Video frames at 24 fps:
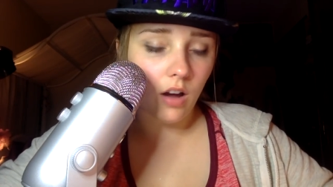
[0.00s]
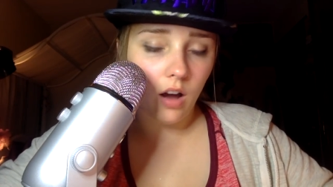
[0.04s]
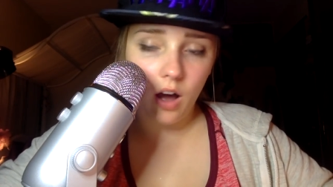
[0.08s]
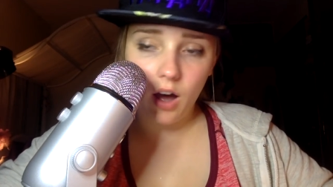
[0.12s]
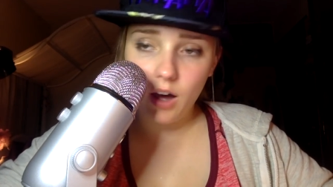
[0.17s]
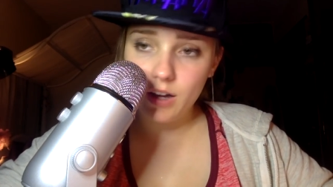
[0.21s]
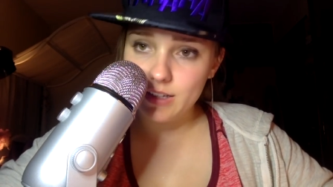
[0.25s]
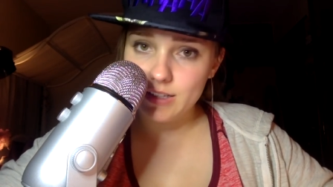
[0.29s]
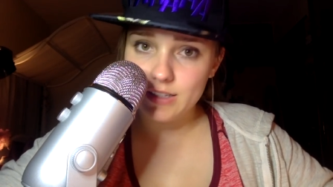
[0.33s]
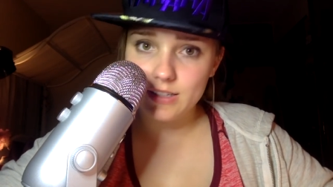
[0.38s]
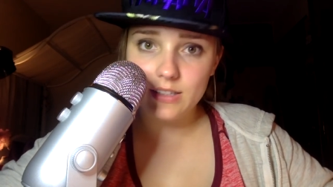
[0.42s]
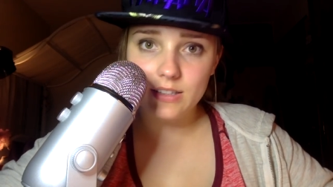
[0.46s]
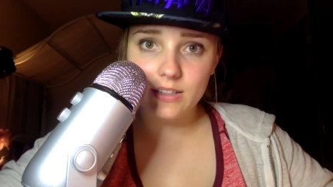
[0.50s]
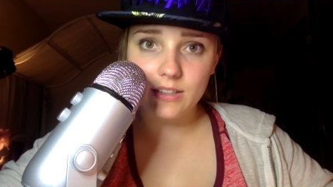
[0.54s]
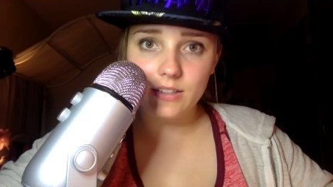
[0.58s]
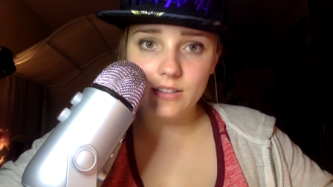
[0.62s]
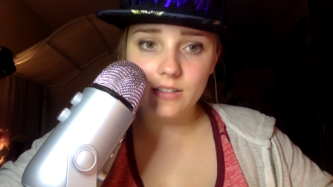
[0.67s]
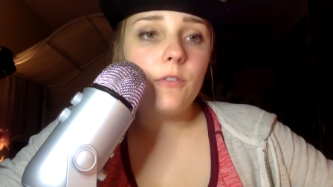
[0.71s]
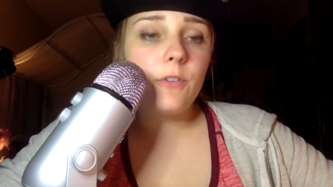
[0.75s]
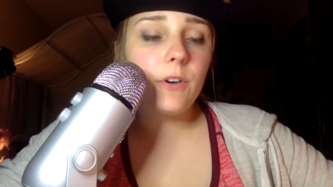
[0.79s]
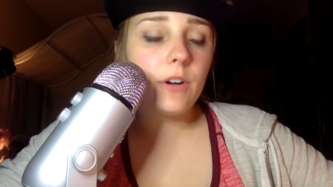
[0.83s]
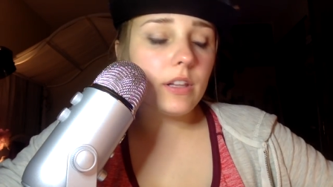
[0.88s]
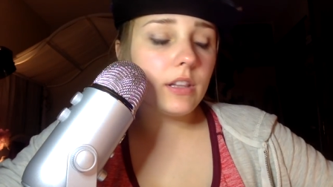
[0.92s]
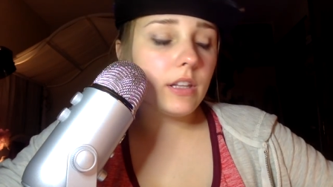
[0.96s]
Honestly,
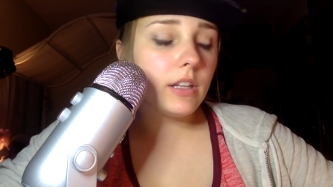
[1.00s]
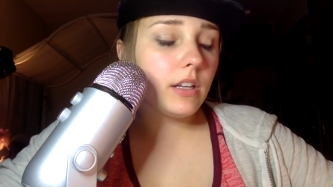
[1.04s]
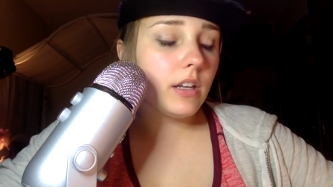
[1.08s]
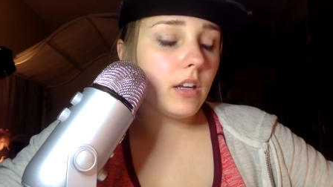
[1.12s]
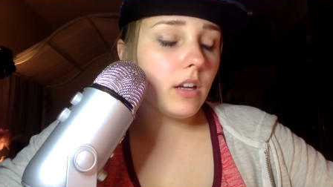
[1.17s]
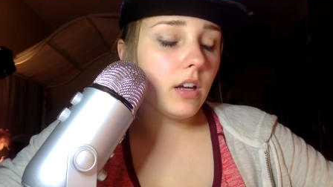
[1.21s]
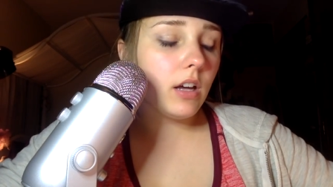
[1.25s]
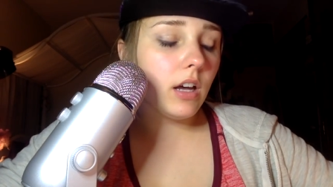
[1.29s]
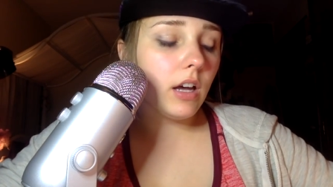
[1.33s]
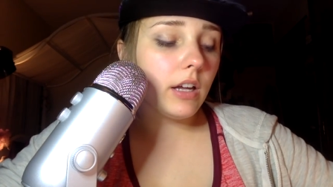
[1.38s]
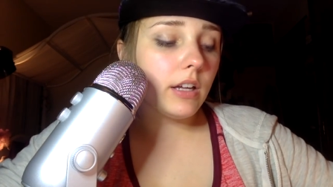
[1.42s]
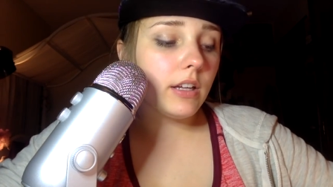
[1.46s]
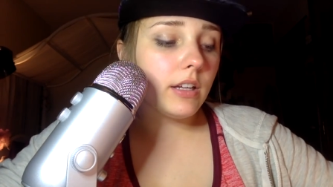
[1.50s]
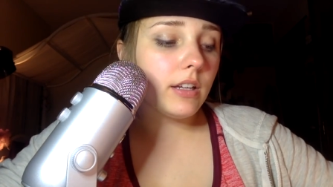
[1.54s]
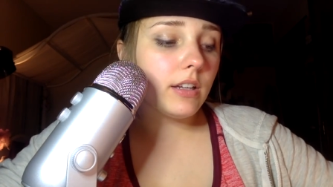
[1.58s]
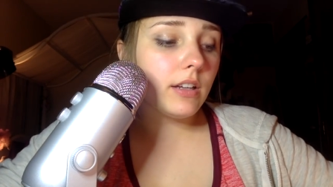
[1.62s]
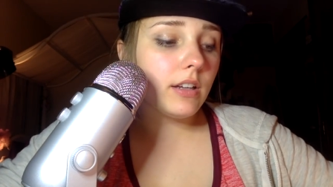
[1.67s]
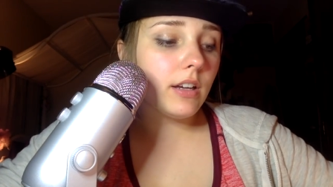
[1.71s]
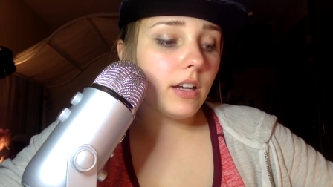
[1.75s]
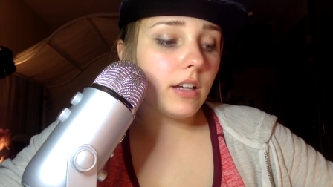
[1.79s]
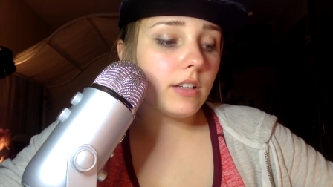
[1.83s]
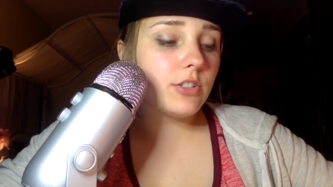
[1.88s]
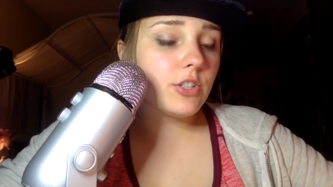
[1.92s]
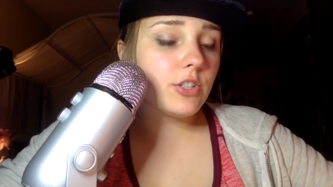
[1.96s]
frankly, I, I